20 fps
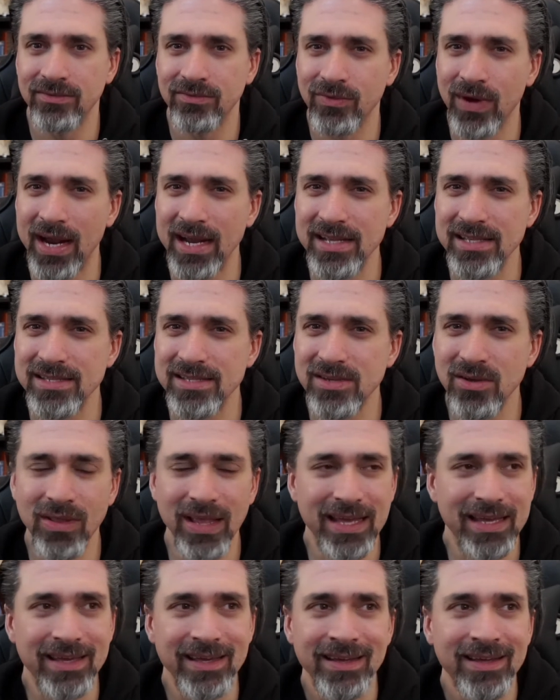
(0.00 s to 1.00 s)
Right? So
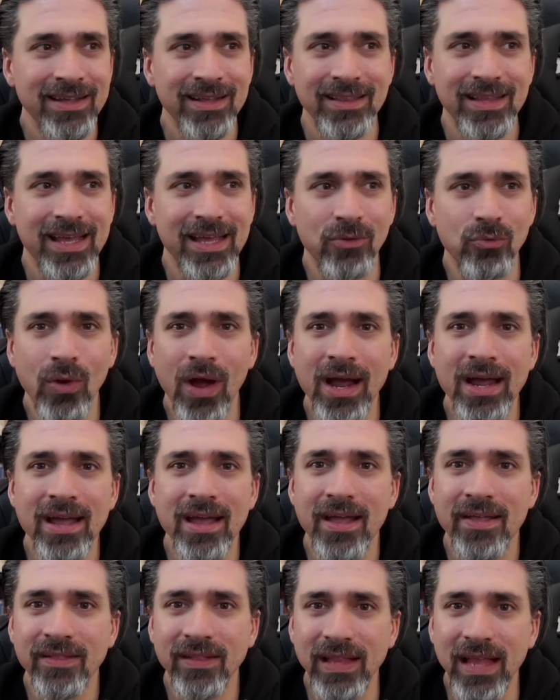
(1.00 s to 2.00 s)
like
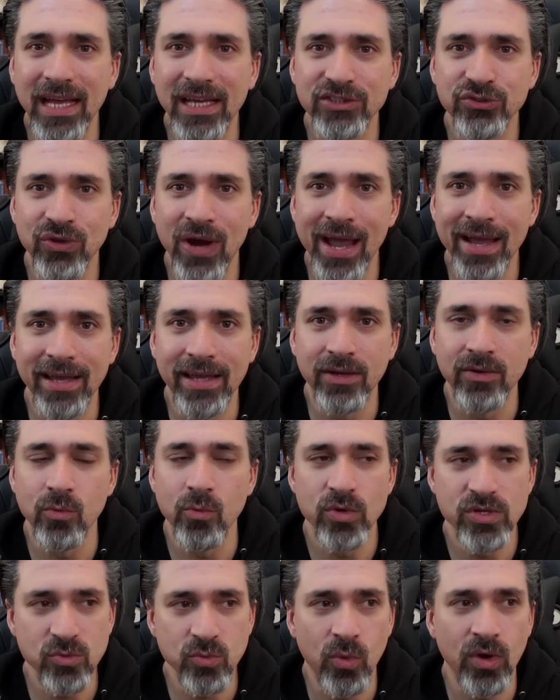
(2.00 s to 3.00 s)
Raya and the Last Dragon
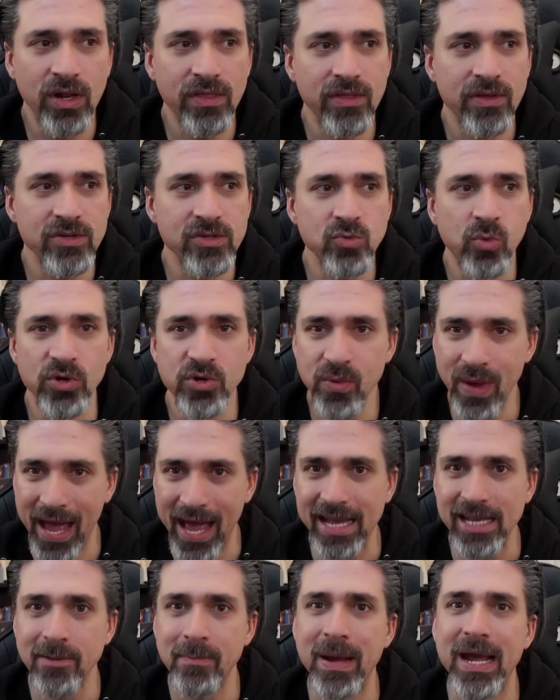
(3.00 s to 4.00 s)
was one of those where you
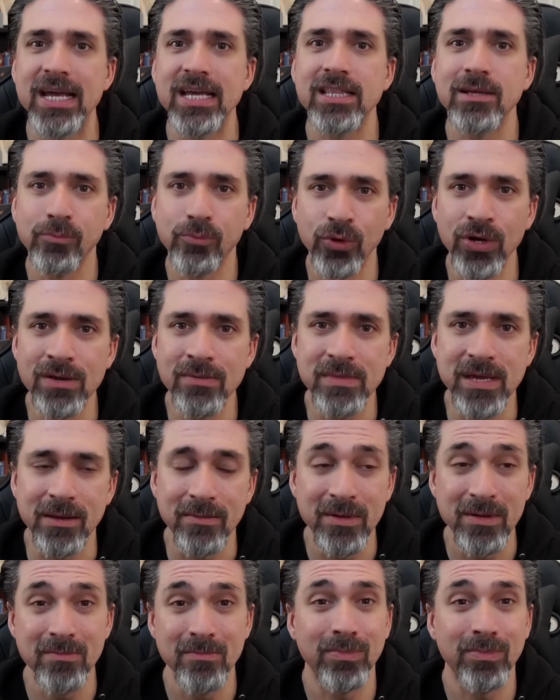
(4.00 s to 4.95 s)
had to pay the premium.